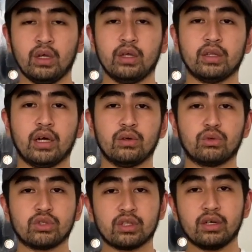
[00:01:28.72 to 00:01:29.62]
Now, to
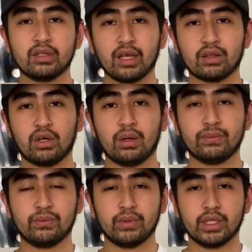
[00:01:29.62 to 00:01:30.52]
start that off
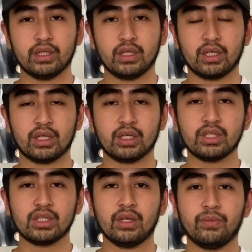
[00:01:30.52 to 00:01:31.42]
with
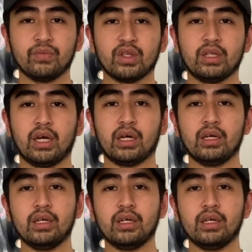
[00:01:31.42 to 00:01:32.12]
is the